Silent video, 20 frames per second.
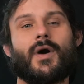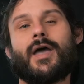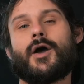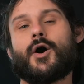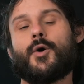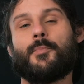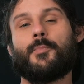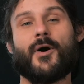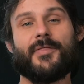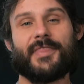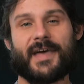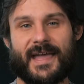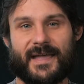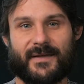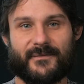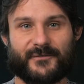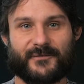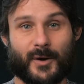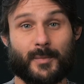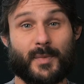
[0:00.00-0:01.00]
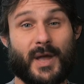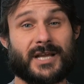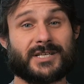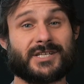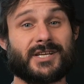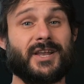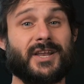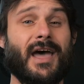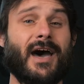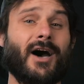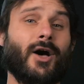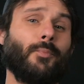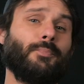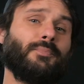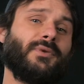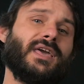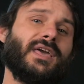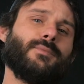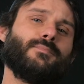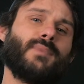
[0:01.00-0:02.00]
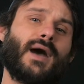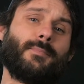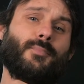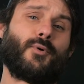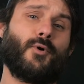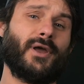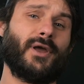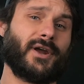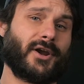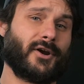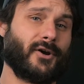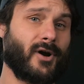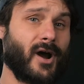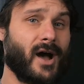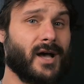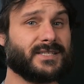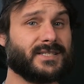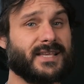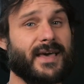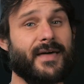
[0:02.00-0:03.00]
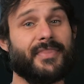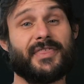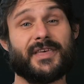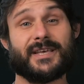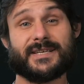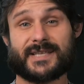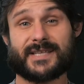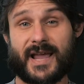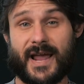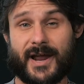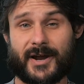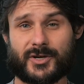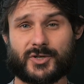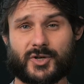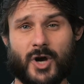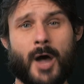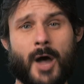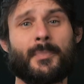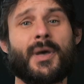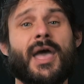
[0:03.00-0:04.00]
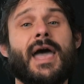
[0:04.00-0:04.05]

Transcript: I hope all that information helped get my point across that this airdrop